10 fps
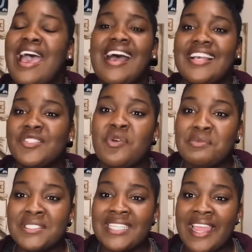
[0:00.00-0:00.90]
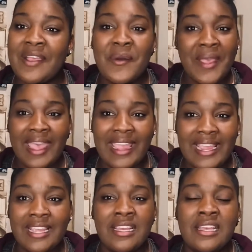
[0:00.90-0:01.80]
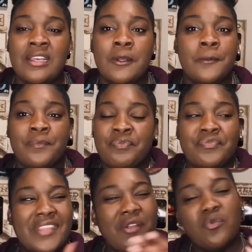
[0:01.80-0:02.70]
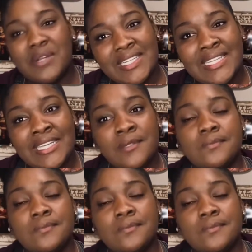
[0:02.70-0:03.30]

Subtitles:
so I'm just like, okay, really?